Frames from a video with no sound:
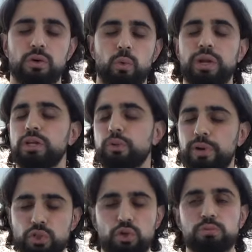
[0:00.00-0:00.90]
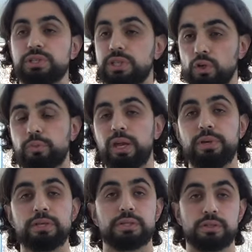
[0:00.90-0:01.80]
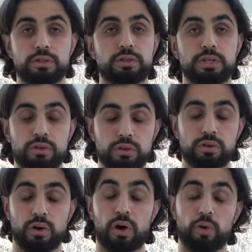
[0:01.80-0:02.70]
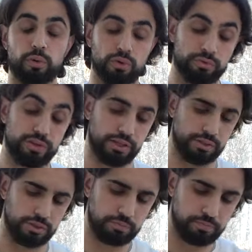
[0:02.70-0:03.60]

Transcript: went into bedrooms and killed babies and did horrible things